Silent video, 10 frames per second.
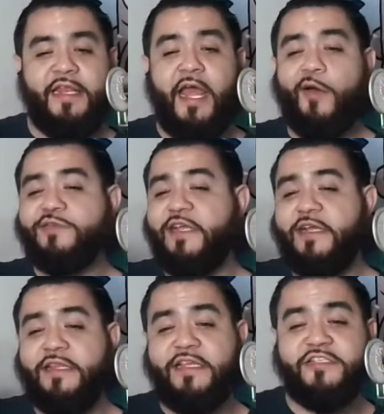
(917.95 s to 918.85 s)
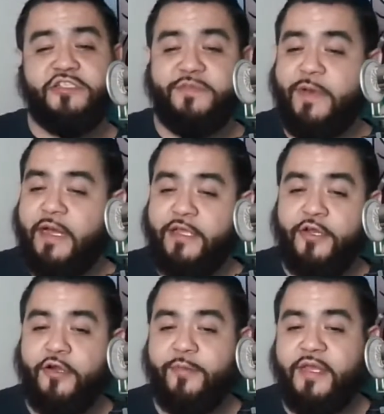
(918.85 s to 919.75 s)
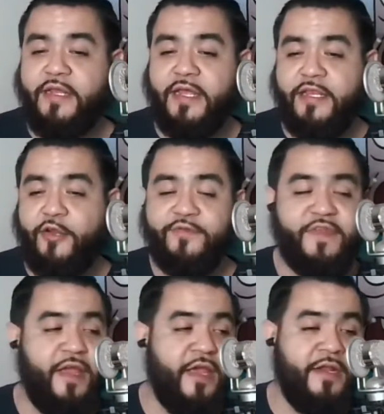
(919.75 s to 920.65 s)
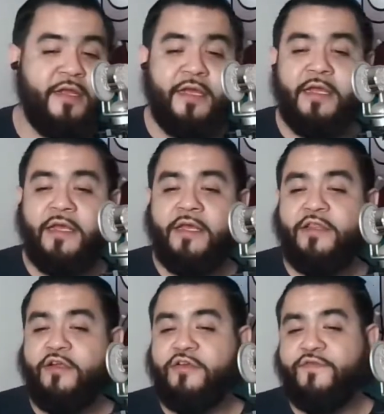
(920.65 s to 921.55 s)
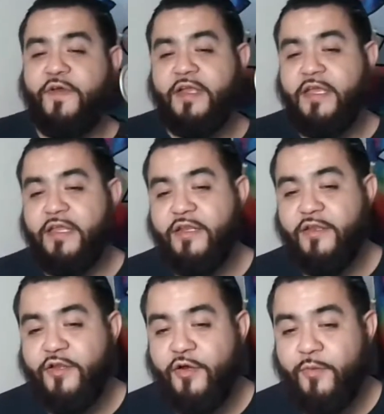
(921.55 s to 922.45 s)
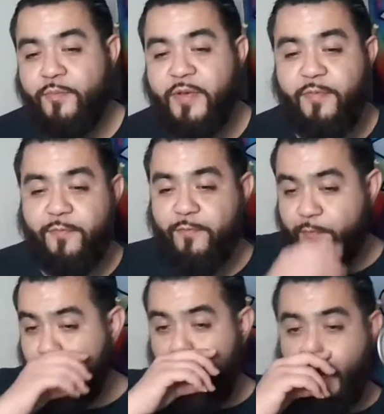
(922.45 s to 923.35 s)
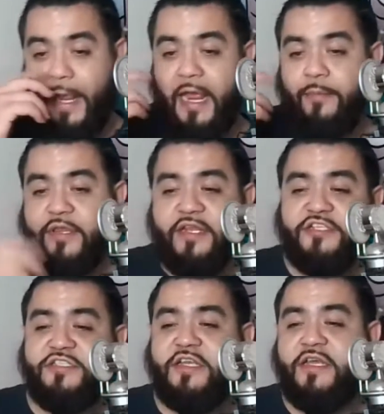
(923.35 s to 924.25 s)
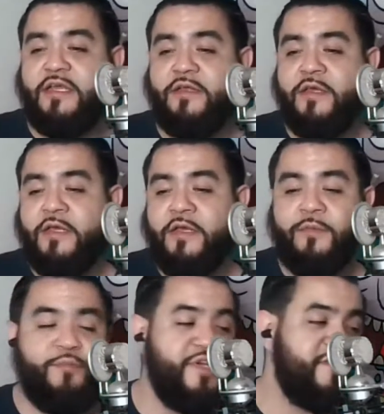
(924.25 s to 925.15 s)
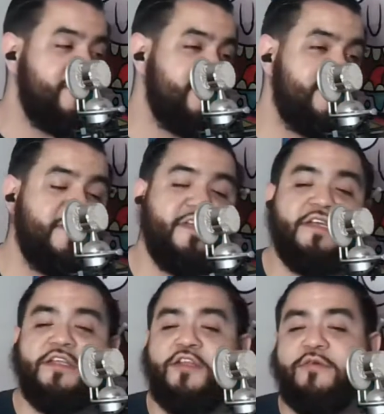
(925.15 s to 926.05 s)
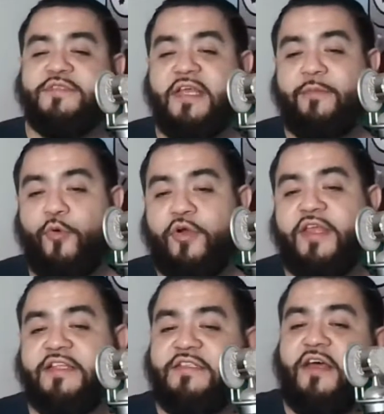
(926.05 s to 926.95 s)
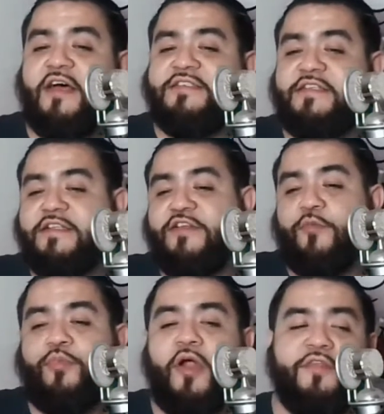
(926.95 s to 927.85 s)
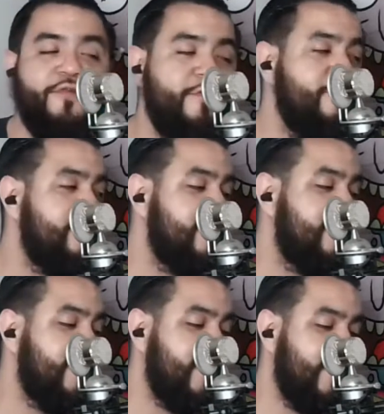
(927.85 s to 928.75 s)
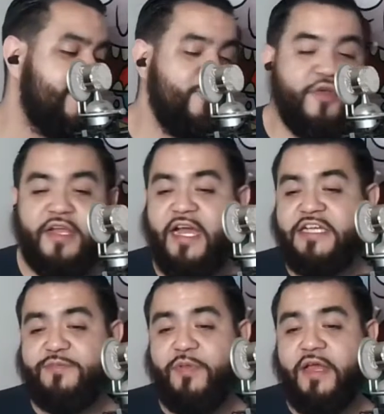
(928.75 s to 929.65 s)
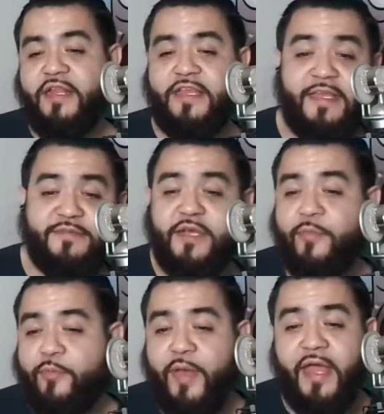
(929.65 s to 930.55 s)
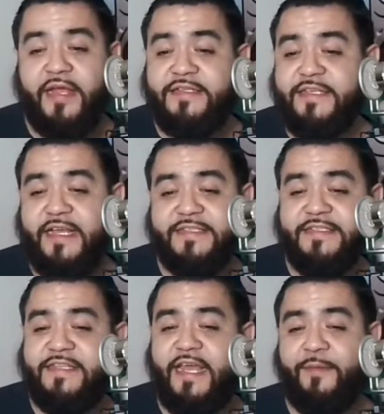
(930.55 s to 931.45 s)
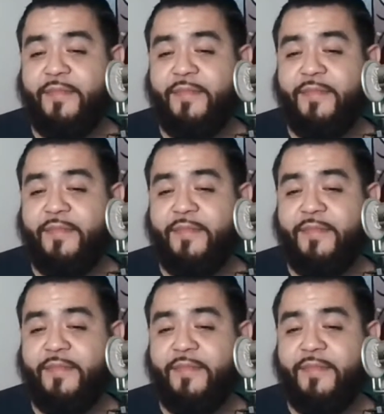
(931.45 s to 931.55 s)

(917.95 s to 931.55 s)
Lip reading: Now it's like a leisure spot. You know what I mean? Like, you know what I'm saying? There's fucking, people, gambling and shit, bitches and shit. You know what I'm saying? Morty gets lost in a little brothel doing cosplay, and he keeps coming back because he has a stamp.